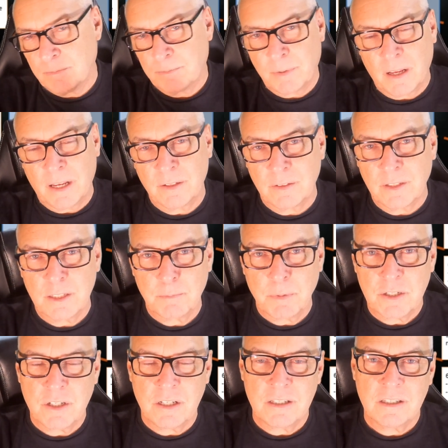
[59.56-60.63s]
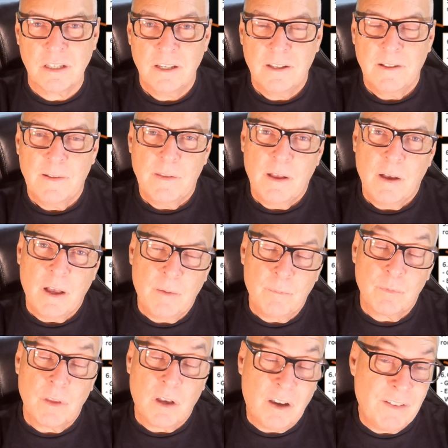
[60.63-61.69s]
playing on these pitches,
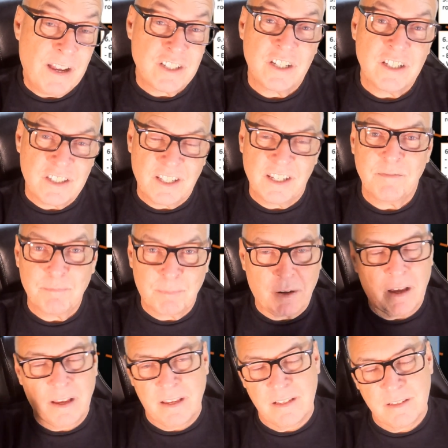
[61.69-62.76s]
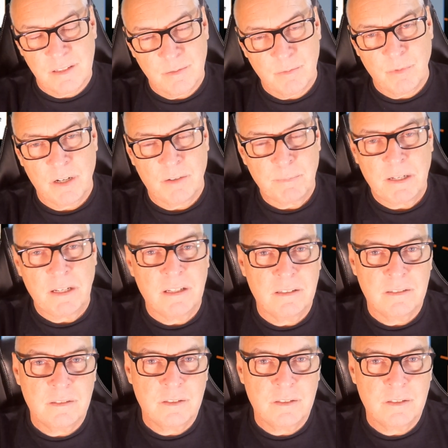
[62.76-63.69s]
I've actually seen players when I've been